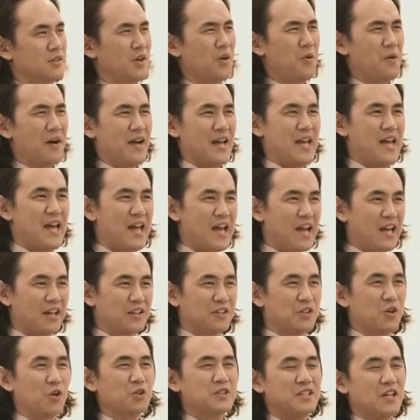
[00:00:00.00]
Go
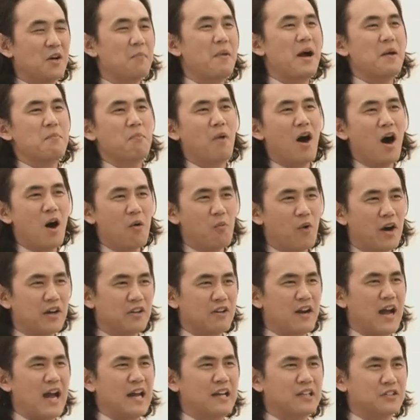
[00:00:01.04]
ahead. Go tell my mom while
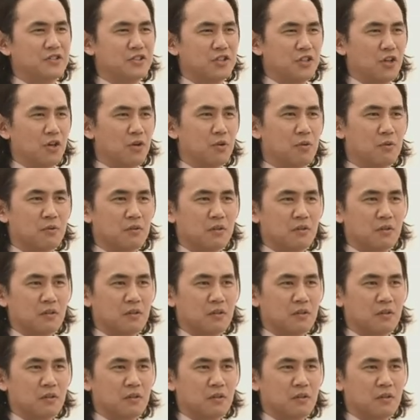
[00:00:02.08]
you're at it, too.